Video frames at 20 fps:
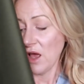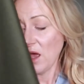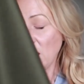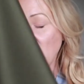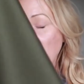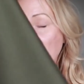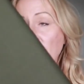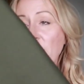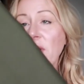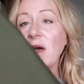
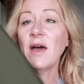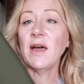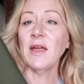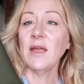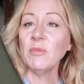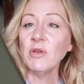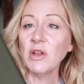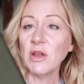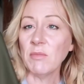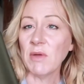I
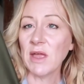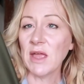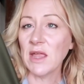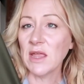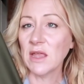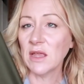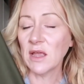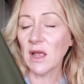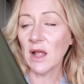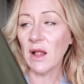am going to
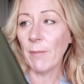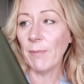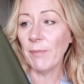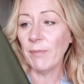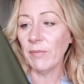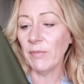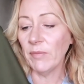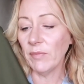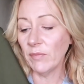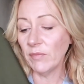make
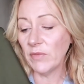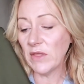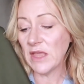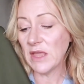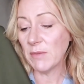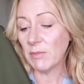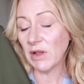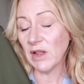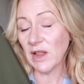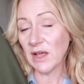
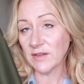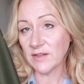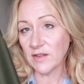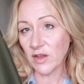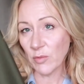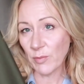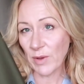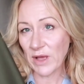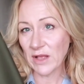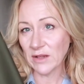the
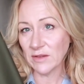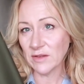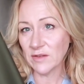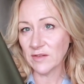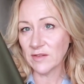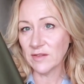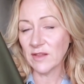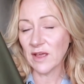palazzo pants